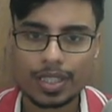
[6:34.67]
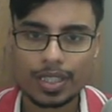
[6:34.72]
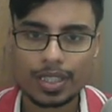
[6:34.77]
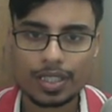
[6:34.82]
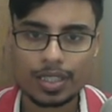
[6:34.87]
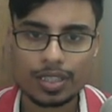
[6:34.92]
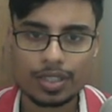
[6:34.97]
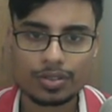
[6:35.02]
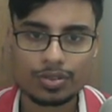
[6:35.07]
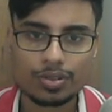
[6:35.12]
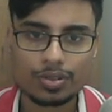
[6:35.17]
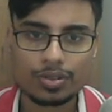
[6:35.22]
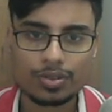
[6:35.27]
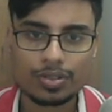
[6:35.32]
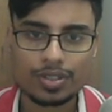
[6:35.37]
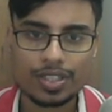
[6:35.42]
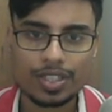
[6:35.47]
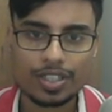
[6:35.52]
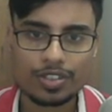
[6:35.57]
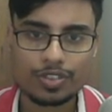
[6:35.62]
Let's go to
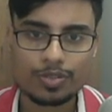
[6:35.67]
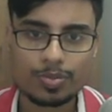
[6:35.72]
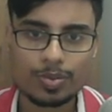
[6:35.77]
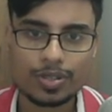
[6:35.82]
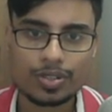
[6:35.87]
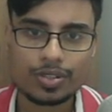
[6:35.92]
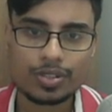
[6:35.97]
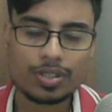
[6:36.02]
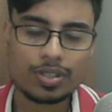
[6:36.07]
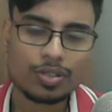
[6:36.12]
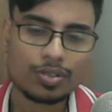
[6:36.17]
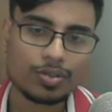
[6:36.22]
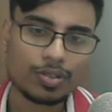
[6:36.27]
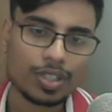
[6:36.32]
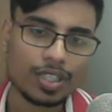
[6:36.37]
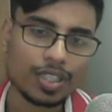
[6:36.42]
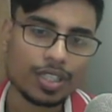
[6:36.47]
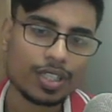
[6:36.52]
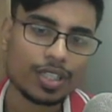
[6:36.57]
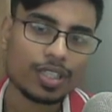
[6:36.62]
the next puzzle.
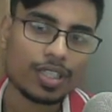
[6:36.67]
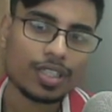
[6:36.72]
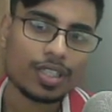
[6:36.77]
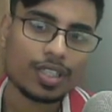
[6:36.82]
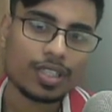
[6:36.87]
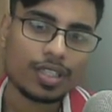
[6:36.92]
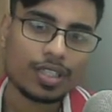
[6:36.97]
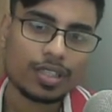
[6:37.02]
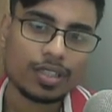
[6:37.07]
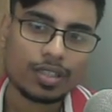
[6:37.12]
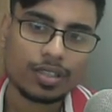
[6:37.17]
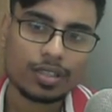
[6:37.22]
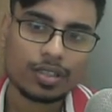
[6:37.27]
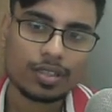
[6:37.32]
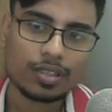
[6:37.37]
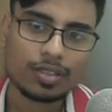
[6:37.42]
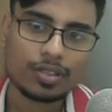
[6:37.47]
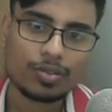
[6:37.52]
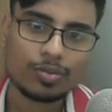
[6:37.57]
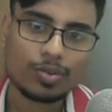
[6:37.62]
Okay,
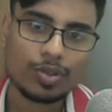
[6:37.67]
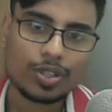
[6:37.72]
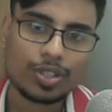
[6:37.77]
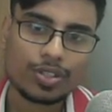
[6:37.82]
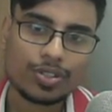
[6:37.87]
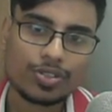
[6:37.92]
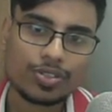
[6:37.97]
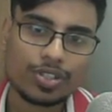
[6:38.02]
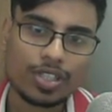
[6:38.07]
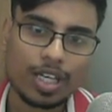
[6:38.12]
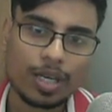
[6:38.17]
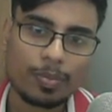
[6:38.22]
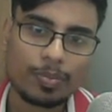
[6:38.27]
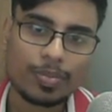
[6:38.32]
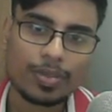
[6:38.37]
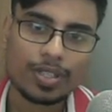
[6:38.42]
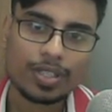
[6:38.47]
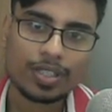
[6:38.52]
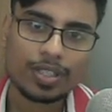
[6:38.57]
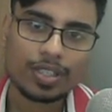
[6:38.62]
what is
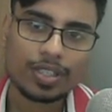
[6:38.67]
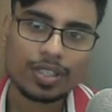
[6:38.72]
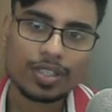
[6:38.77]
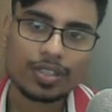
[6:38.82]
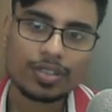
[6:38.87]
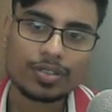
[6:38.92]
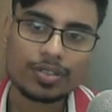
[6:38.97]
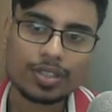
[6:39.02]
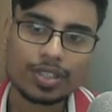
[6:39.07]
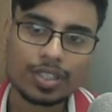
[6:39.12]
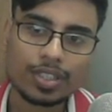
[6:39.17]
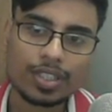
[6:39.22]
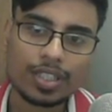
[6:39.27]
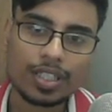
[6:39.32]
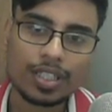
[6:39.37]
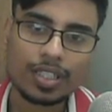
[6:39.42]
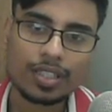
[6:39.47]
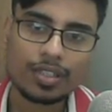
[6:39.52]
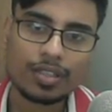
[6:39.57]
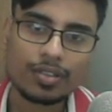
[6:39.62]
happening here? The
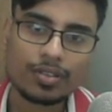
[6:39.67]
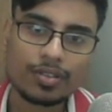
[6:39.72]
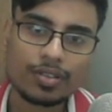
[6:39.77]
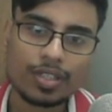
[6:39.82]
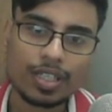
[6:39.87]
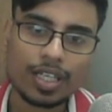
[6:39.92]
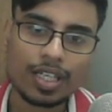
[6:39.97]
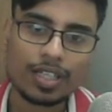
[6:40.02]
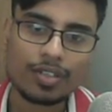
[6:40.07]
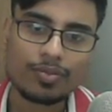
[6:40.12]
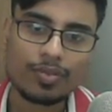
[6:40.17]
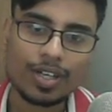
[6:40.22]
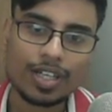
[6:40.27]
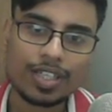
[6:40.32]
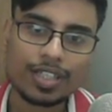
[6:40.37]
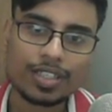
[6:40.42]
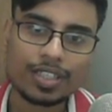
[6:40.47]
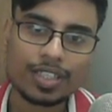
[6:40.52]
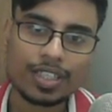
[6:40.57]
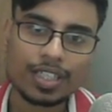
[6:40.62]
king,
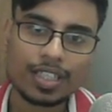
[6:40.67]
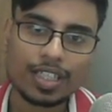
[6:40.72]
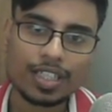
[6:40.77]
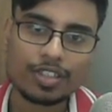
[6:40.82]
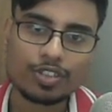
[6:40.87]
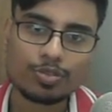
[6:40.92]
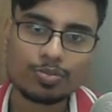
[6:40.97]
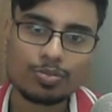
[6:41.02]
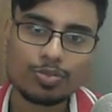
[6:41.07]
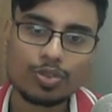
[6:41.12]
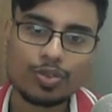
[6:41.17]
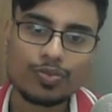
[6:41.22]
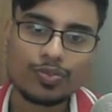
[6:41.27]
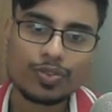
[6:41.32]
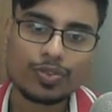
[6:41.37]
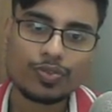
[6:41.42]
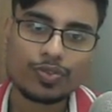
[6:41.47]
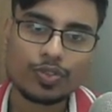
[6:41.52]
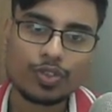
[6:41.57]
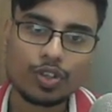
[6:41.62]
white king has
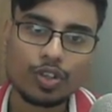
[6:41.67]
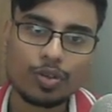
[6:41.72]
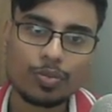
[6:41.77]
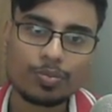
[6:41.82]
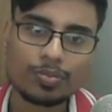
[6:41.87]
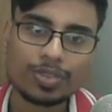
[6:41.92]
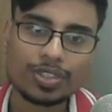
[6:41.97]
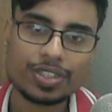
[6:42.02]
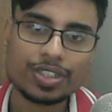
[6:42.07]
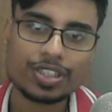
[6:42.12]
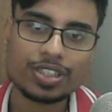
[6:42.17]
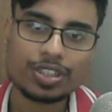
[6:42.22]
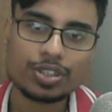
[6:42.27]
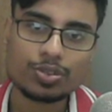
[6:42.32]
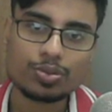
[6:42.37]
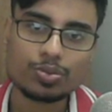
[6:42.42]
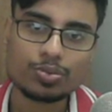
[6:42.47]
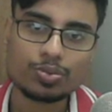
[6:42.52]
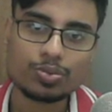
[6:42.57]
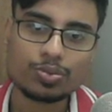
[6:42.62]
moved from
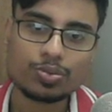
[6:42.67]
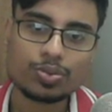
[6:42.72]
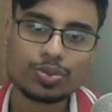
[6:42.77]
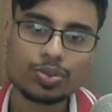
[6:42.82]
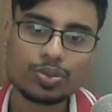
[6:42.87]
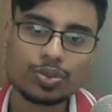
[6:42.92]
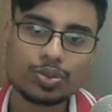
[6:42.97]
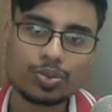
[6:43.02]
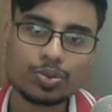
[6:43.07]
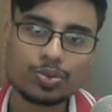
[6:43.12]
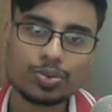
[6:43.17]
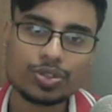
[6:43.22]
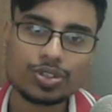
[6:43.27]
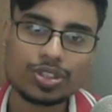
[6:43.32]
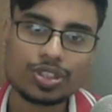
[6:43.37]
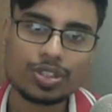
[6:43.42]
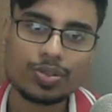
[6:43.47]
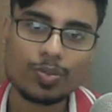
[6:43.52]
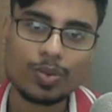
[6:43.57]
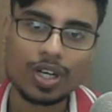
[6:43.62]
d2 to
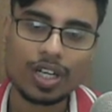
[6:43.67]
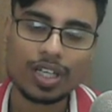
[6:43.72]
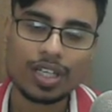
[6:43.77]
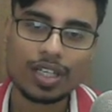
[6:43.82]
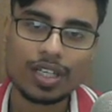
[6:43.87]
c1,